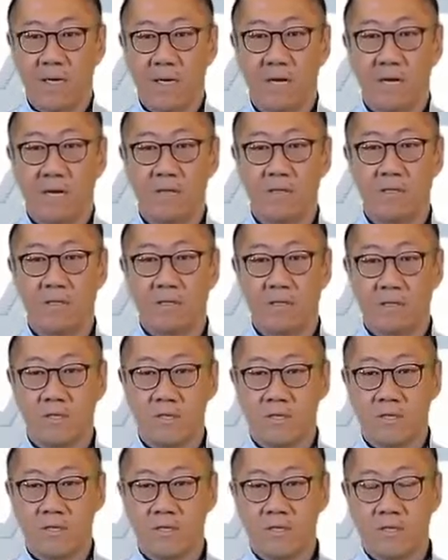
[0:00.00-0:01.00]
So it's
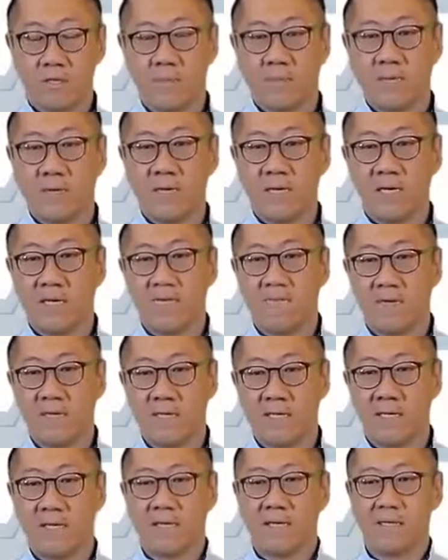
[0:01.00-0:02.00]
not just about
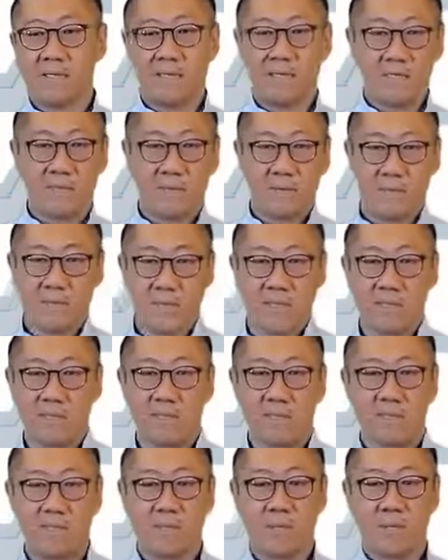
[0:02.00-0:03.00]
innovating existing
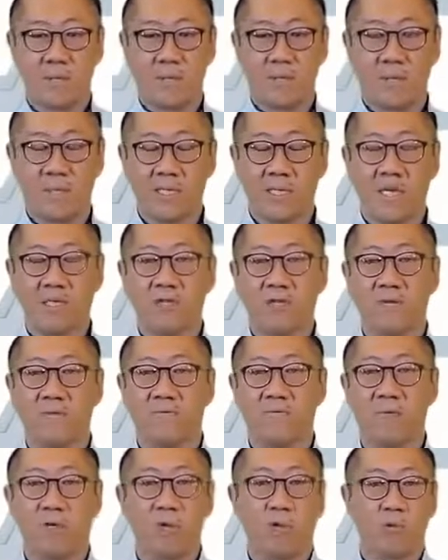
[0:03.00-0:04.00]
businesses, but potential
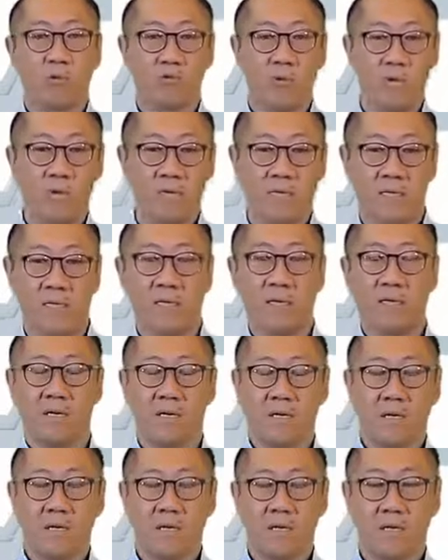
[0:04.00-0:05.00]
for creating
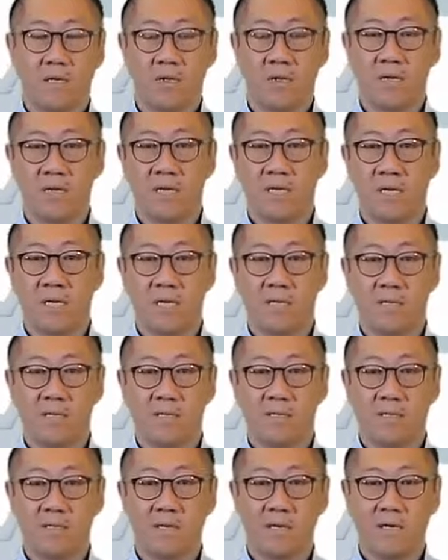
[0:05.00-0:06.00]
new
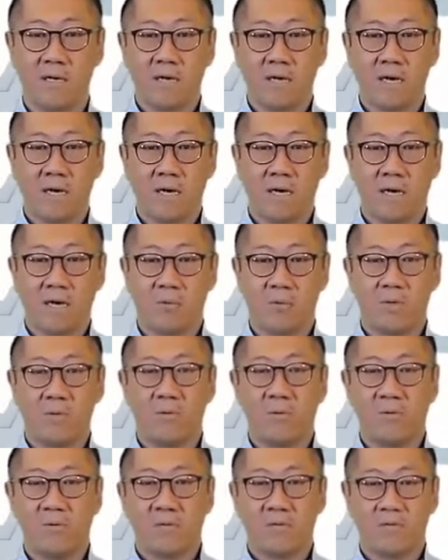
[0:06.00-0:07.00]
sectors. And
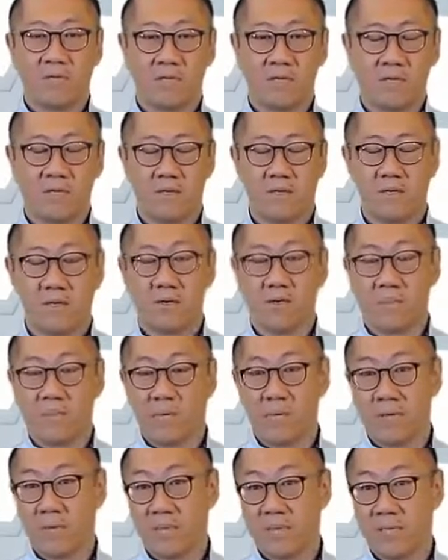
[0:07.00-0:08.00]
we also here talk
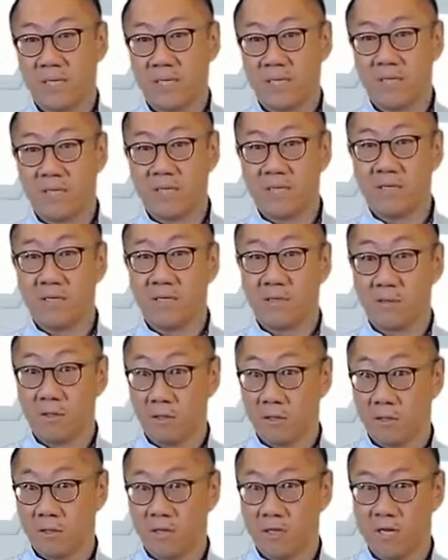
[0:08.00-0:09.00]
about potentially the
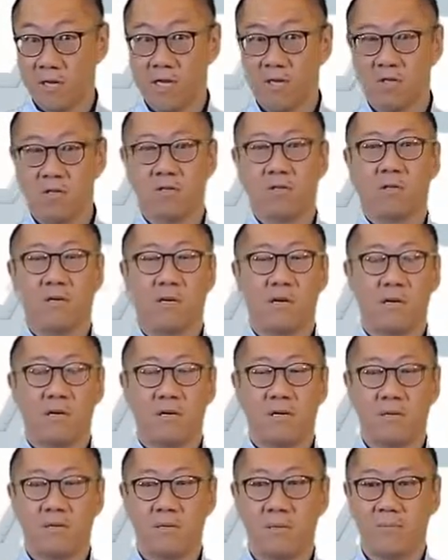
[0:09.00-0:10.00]
third national
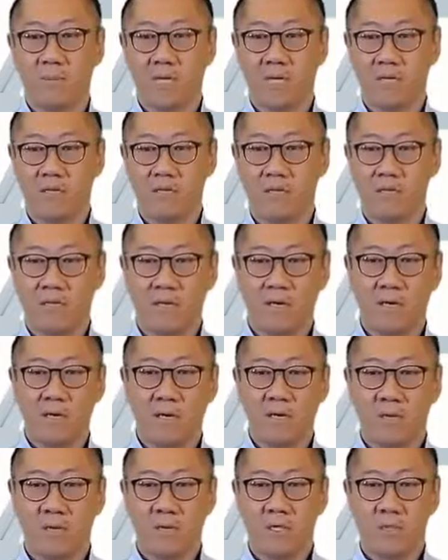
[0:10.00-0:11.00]
car in Malaysia,
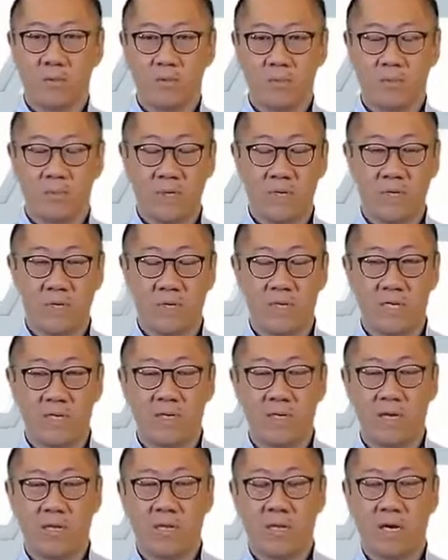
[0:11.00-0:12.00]
which would be
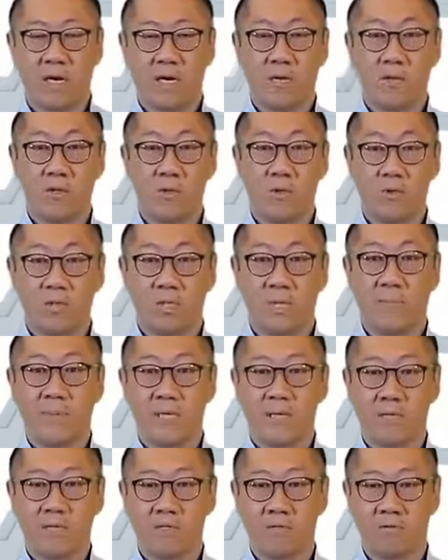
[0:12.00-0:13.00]
creating new
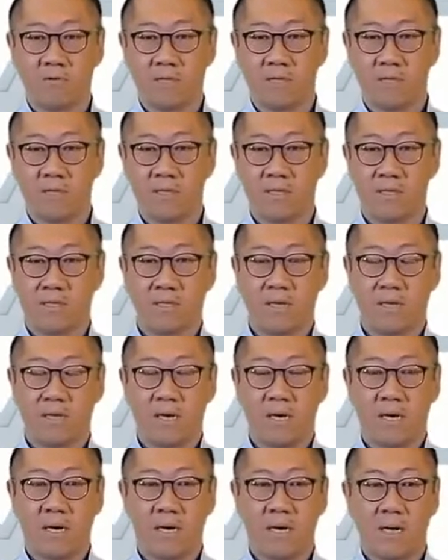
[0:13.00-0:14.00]
sub-industries
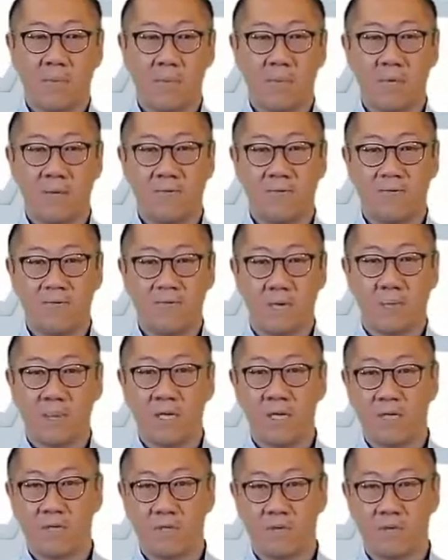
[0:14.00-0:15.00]
for
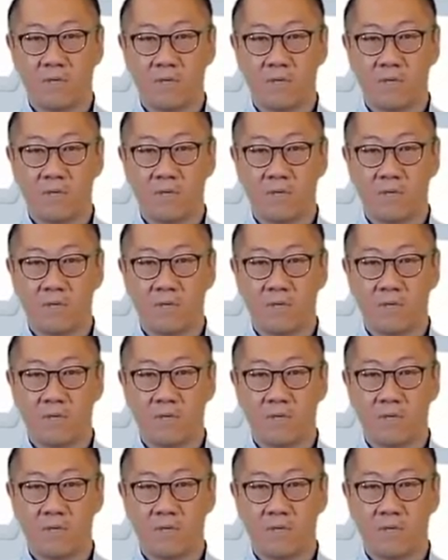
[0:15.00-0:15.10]
Malaysia as